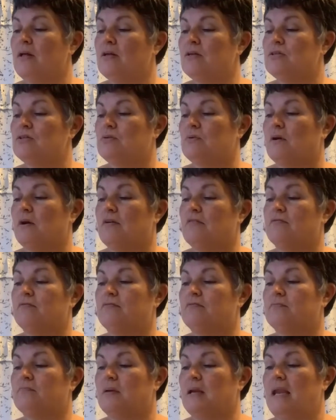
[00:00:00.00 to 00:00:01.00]
So I've
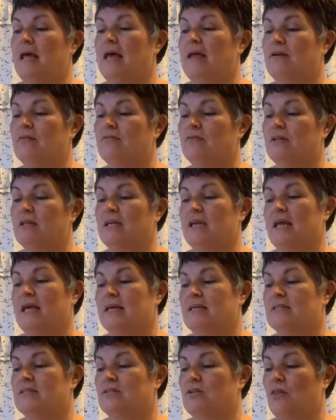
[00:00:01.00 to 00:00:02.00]
planned for the
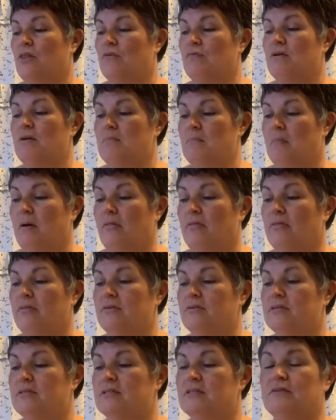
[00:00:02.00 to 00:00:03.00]
next 3 months,